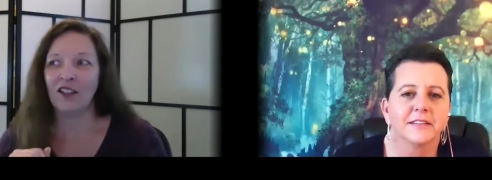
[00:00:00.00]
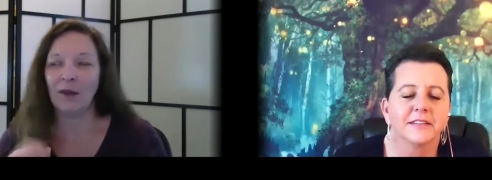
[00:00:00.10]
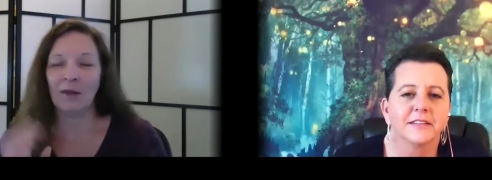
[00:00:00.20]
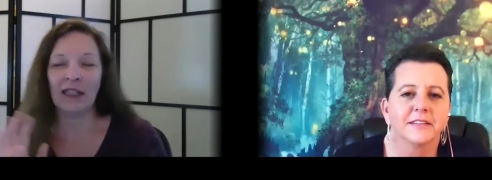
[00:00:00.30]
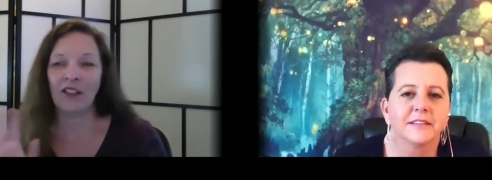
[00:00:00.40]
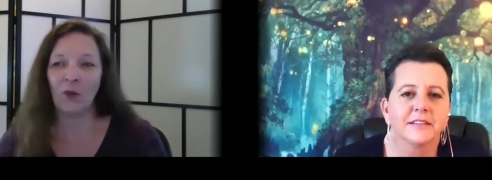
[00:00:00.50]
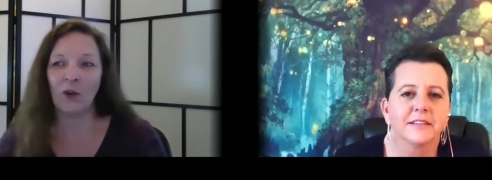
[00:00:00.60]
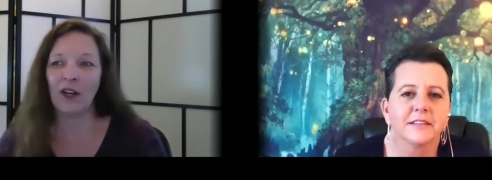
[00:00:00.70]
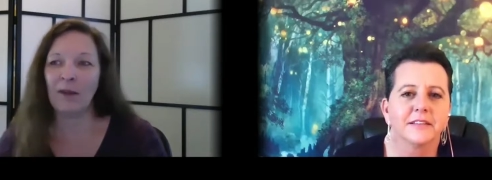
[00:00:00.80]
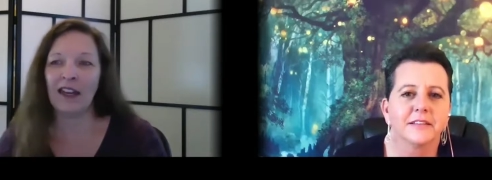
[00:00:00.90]
Speaker 1: I'm like, Don't
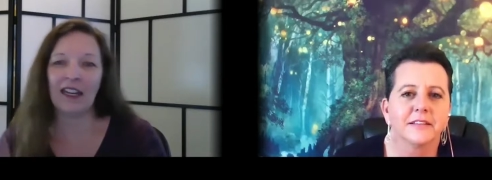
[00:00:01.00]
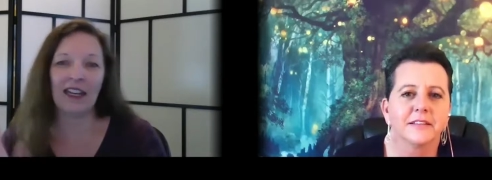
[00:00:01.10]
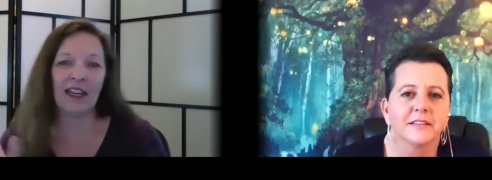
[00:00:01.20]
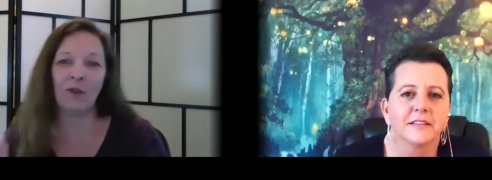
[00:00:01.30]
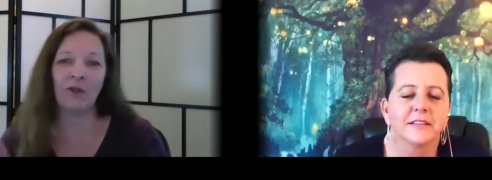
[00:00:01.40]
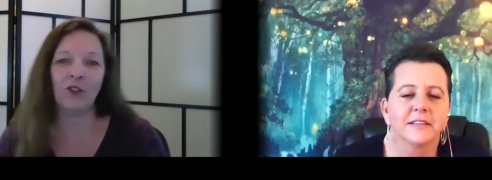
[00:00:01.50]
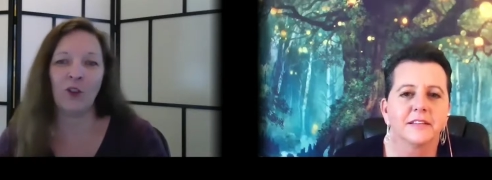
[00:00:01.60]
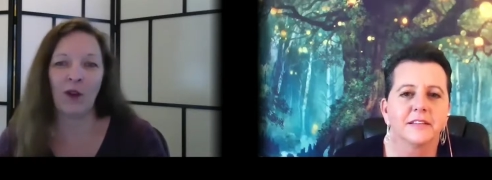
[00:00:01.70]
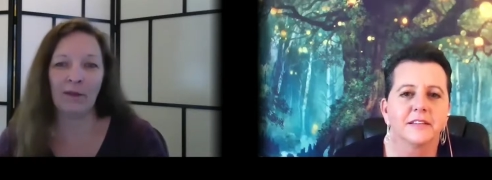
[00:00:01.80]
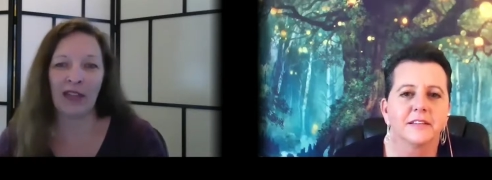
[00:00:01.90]
worry about it. He won't
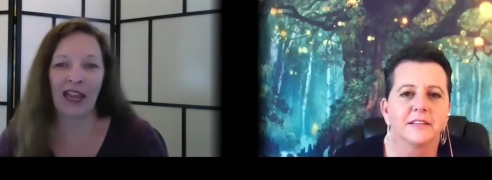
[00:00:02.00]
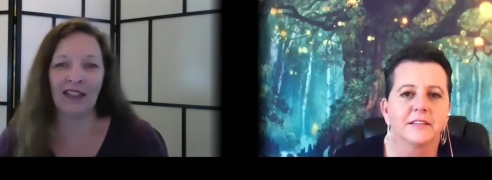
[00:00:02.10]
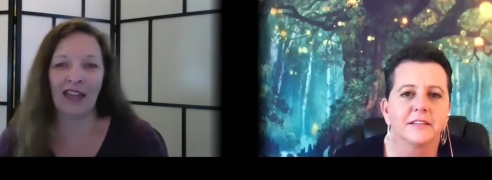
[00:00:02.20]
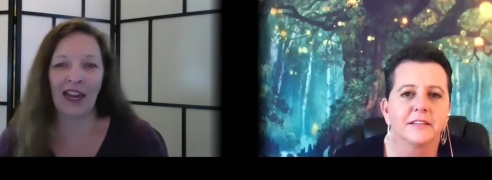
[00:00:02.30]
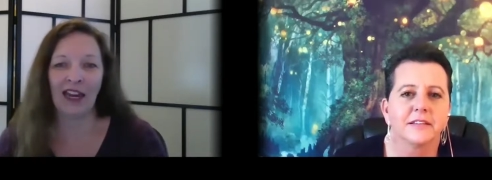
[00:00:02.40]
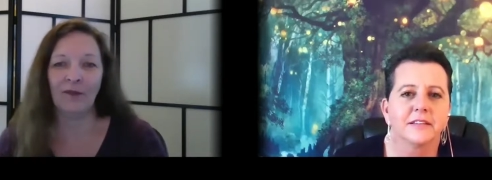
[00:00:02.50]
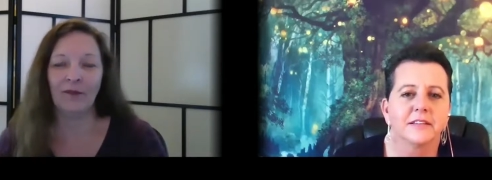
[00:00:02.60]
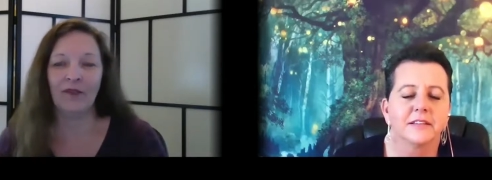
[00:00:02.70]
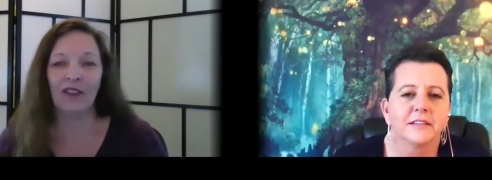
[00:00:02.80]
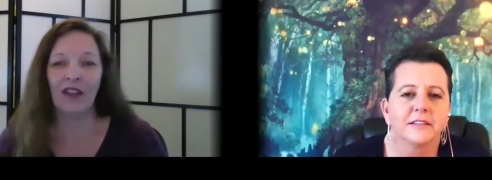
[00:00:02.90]
show up that day.
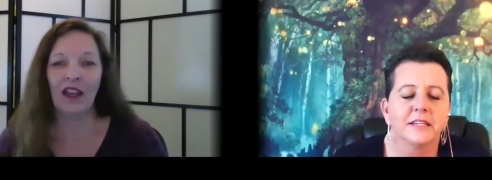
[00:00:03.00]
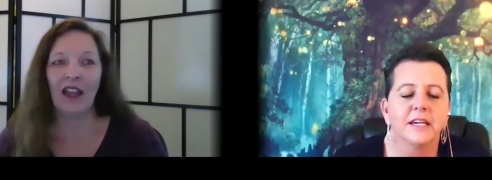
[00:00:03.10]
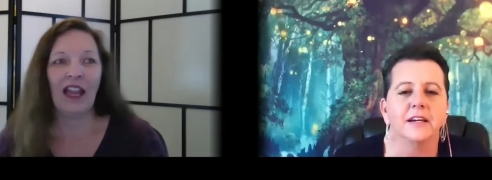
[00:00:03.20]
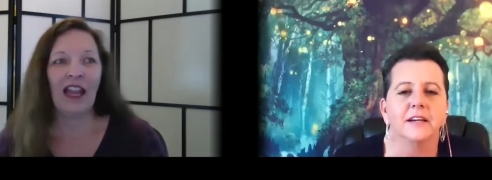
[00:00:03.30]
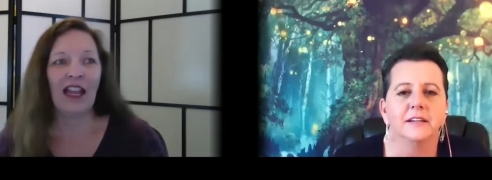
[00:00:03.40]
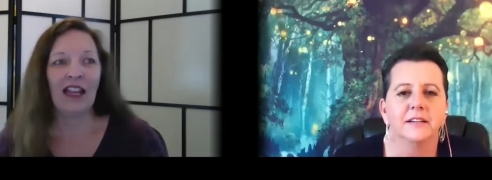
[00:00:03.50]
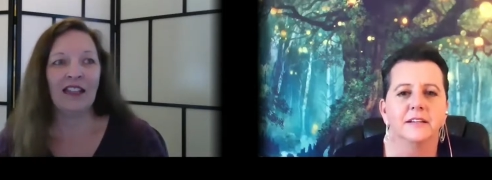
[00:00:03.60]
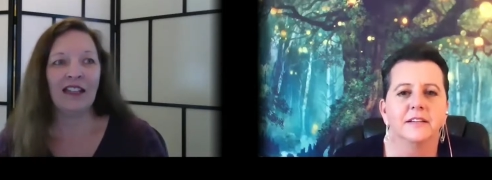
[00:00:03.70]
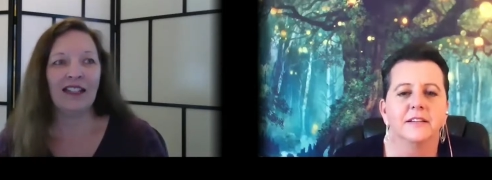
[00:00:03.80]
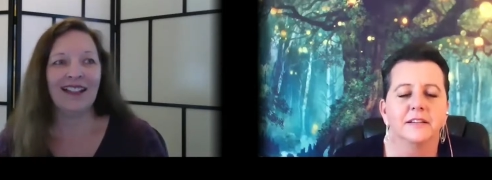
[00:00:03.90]
Yeah.
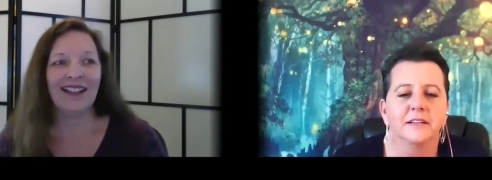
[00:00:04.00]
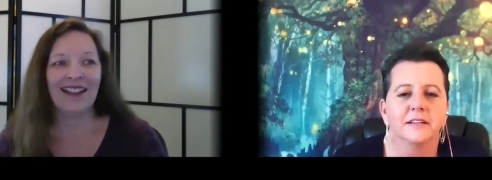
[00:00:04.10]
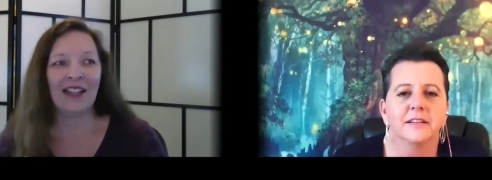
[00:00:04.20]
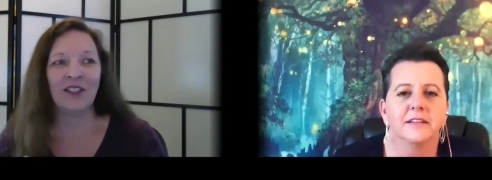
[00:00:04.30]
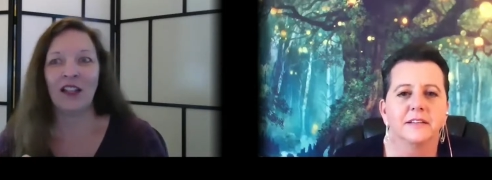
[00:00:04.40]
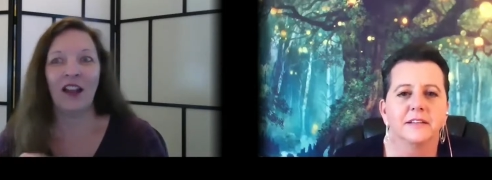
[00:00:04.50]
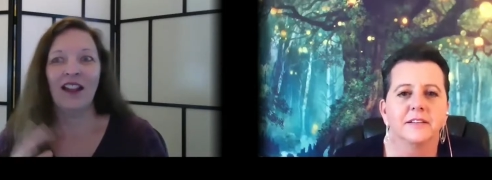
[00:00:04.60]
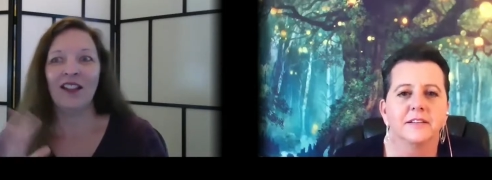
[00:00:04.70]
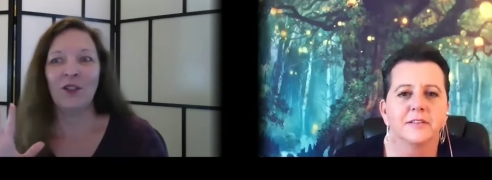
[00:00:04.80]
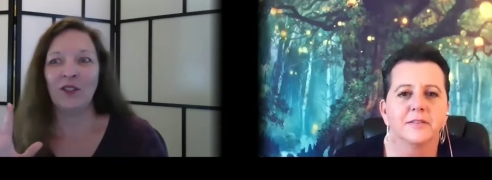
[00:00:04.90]
And and she,
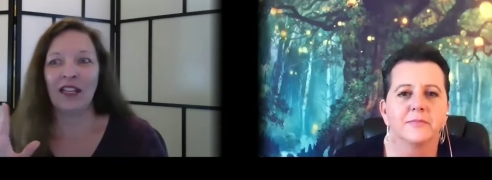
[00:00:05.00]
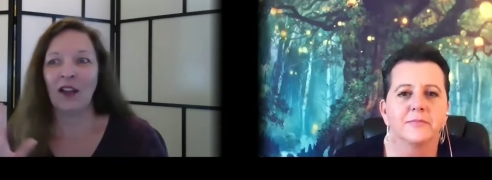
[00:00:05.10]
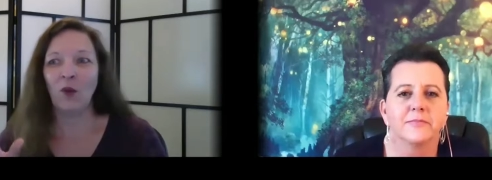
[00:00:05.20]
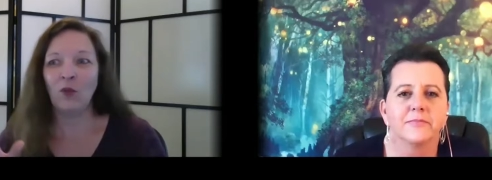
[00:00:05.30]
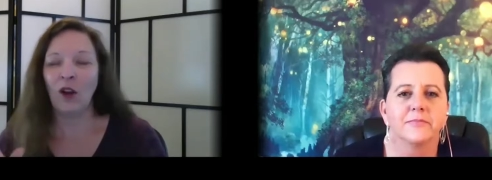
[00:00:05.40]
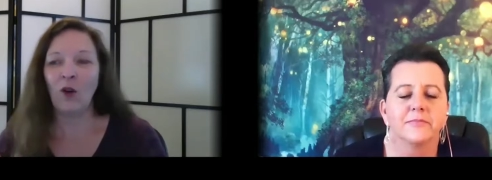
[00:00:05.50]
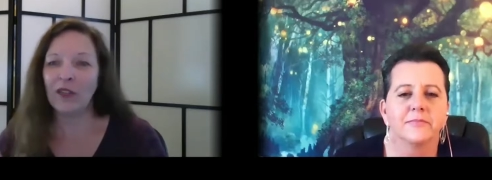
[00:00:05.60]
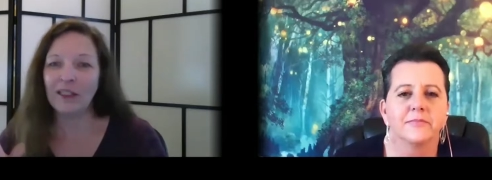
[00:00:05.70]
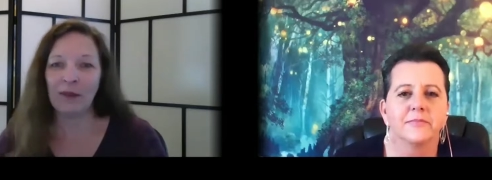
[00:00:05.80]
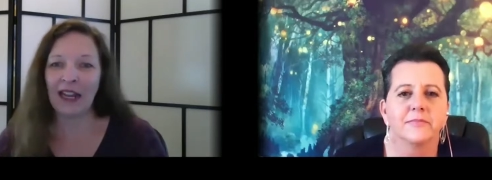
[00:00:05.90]
she was like, Oh, no,
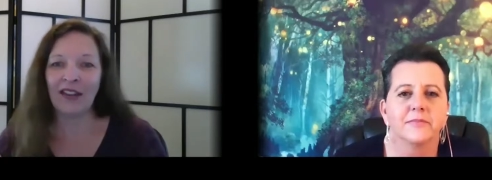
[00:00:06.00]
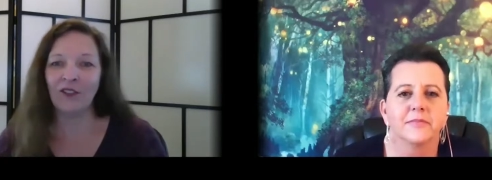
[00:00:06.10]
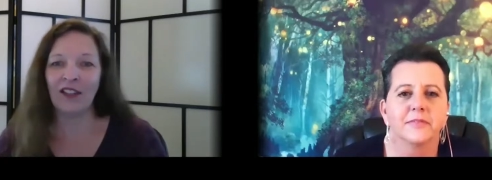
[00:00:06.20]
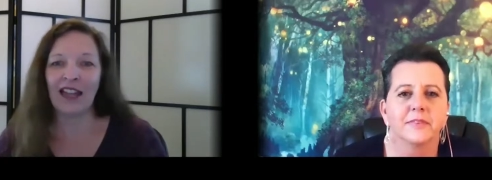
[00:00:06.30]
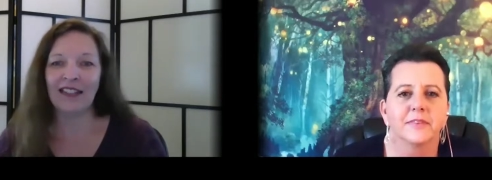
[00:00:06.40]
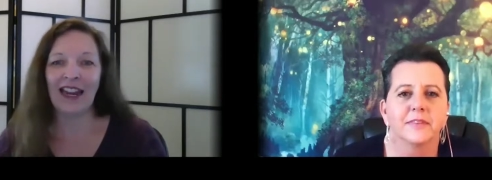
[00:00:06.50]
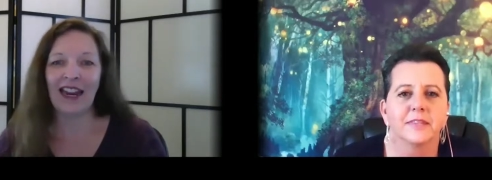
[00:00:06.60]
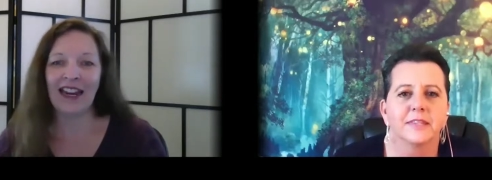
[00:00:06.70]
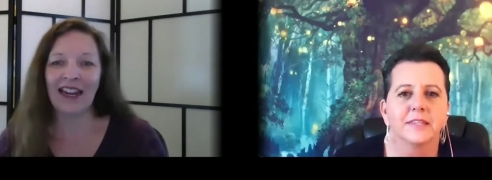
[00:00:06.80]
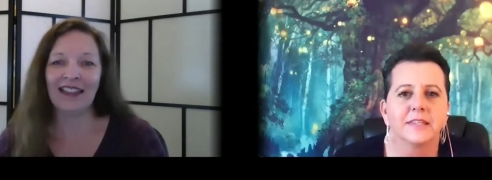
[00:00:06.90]
it's planned for that
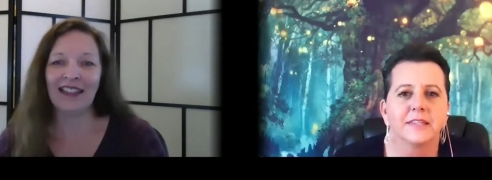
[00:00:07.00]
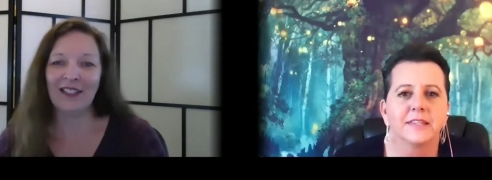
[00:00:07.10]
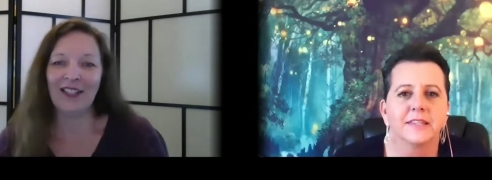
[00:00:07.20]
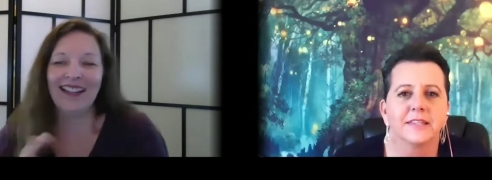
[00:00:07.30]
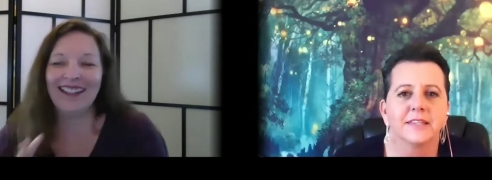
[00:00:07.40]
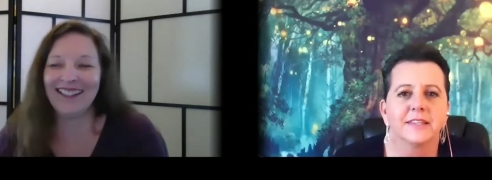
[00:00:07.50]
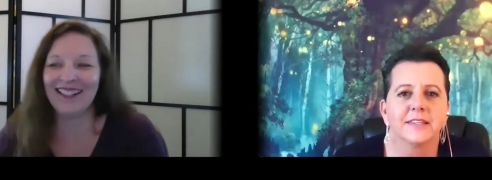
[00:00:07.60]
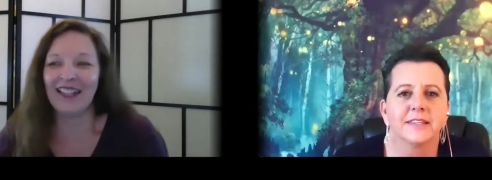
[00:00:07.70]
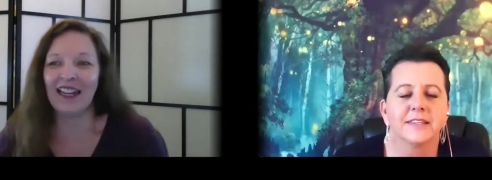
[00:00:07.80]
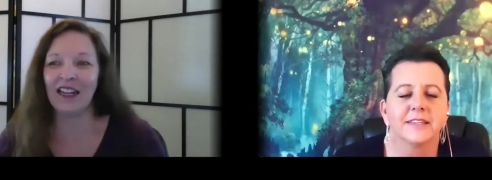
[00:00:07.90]
day. And then she,
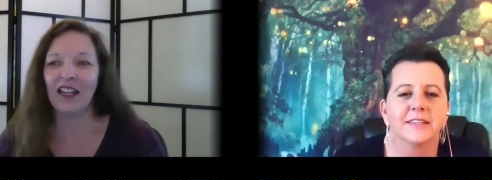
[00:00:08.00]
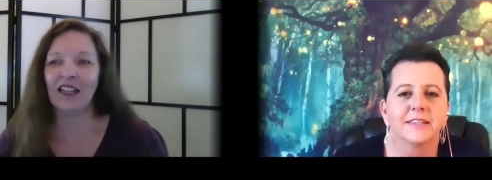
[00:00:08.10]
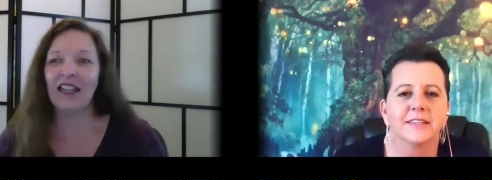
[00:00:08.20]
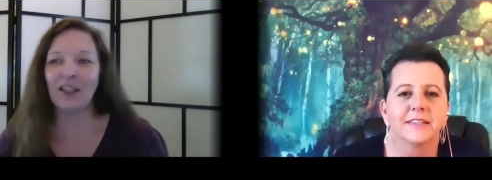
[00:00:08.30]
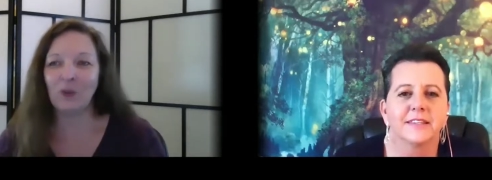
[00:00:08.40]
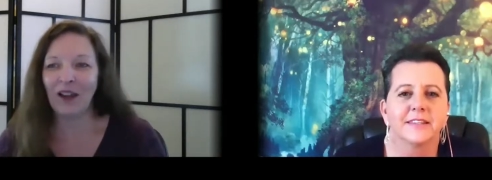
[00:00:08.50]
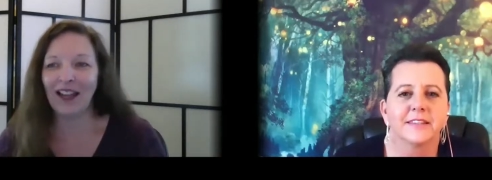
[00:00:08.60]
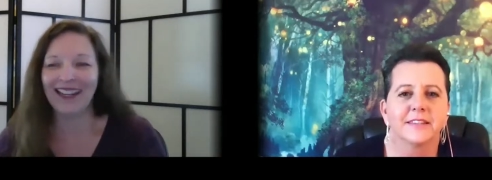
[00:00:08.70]
she's like, Guess what?